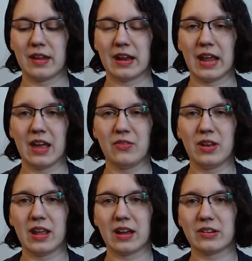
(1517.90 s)
I
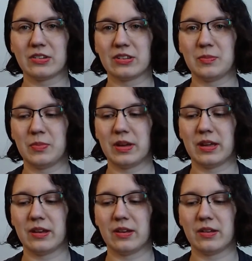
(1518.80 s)
haven't actually
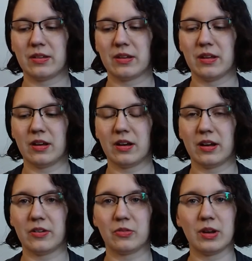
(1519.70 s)
been
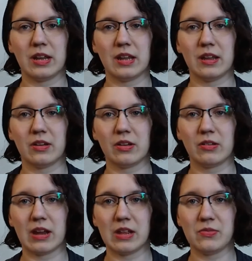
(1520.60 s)
reading
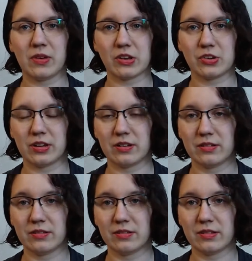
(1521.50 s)
any fiction
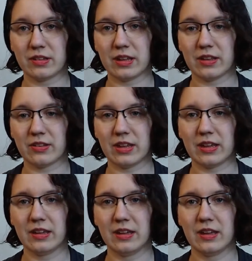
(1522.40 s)

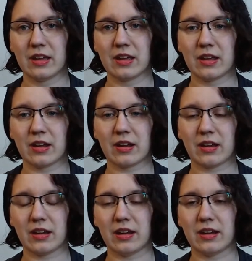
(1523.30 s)
lately,
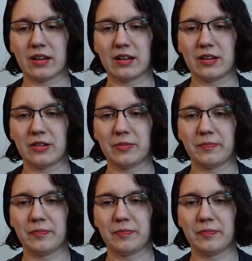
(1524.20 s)
and